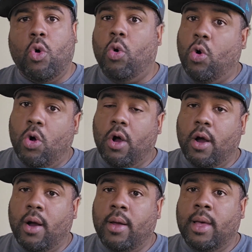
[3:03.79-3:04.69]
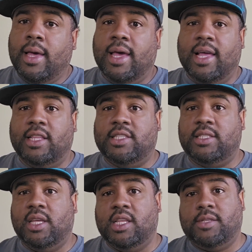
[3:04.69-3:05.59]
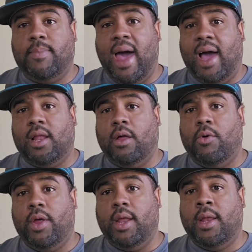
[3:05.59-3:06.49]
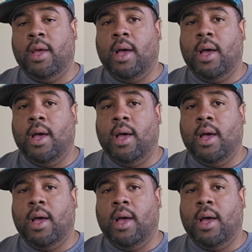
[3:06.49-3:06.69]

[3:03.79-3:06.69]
or it's it's backloaded.